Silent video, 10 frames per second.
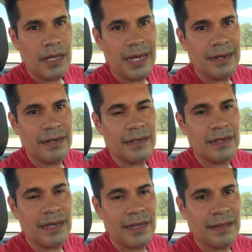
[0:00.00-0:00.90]
and
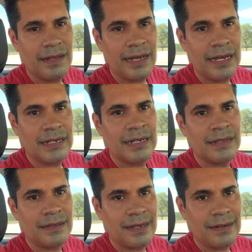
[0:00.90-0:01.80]
headlight
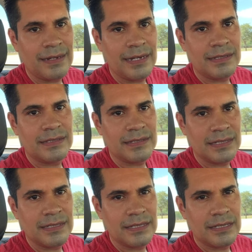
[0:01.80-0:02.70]
and tail light
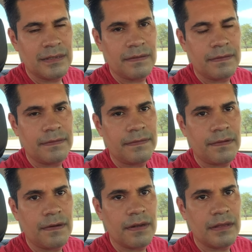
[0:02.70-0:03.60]
tint
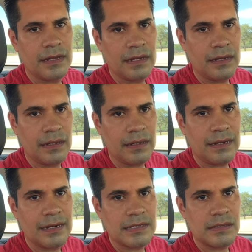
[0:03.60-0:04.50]
for the
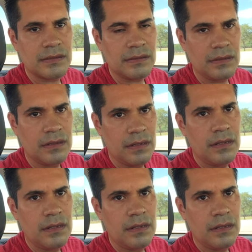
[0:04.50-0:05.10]
car. So